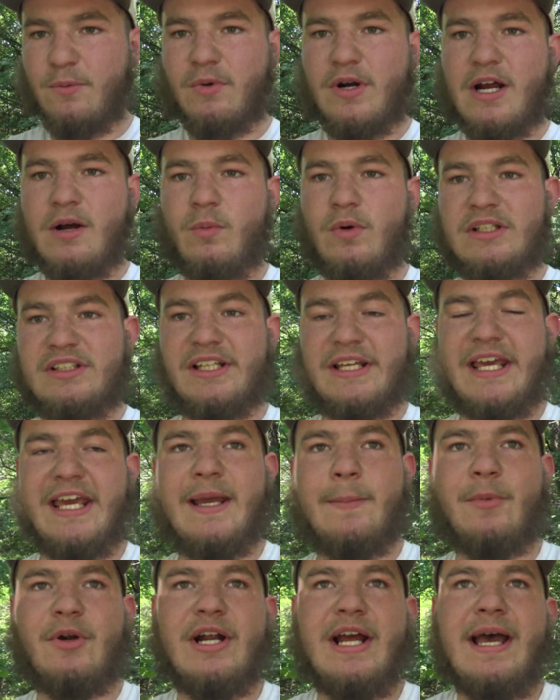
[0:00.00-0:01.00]
where I want the
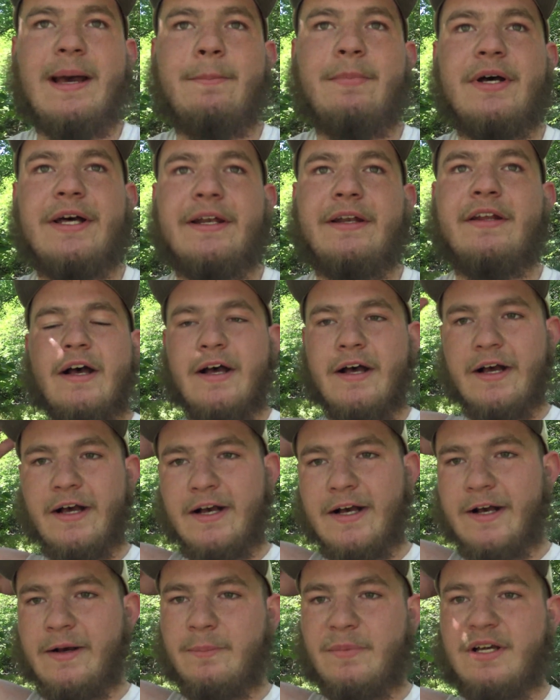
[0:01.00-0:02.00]
camera at, but
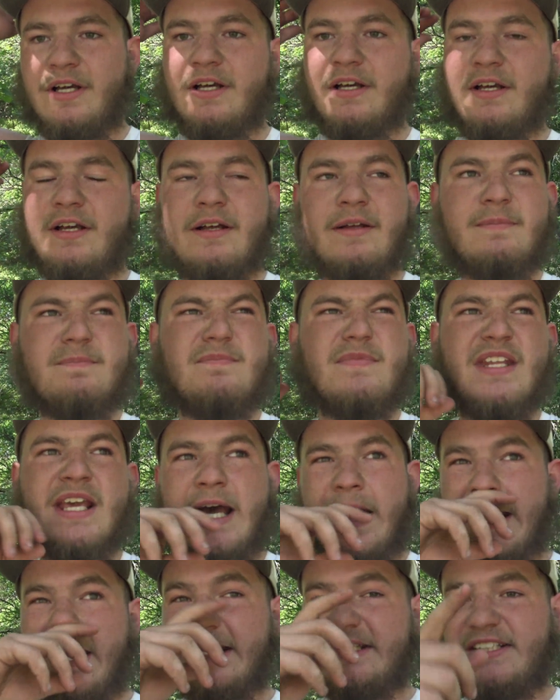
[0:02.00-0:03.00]

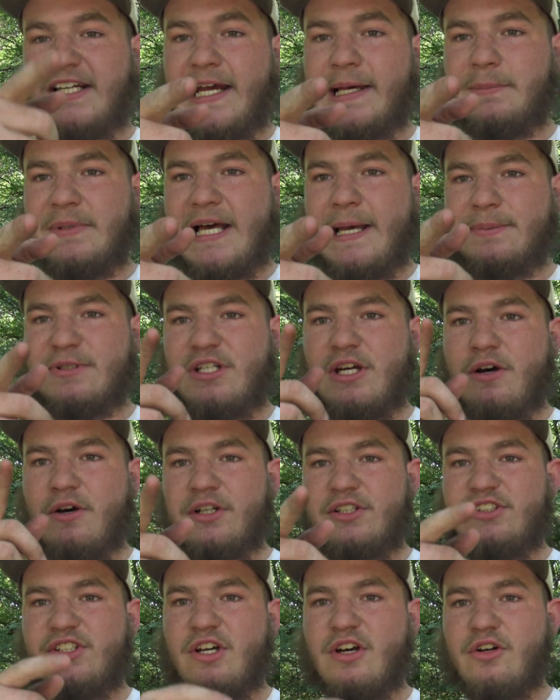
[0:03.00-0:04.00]
I got a time lapse
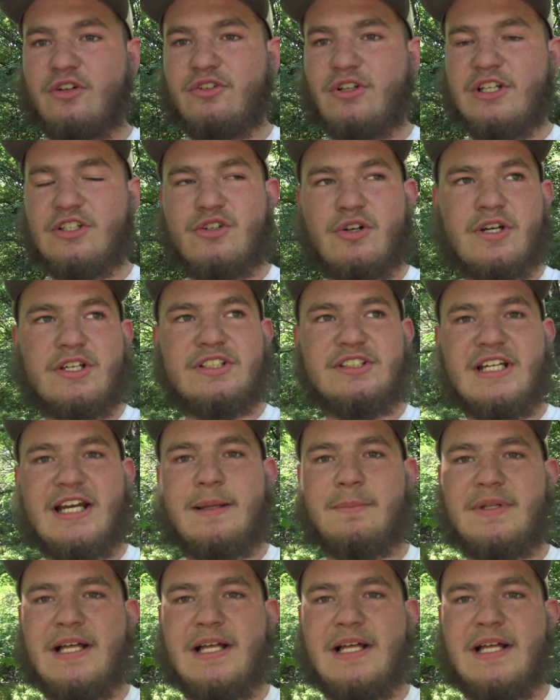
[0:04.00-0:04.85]
going, so enjoy this time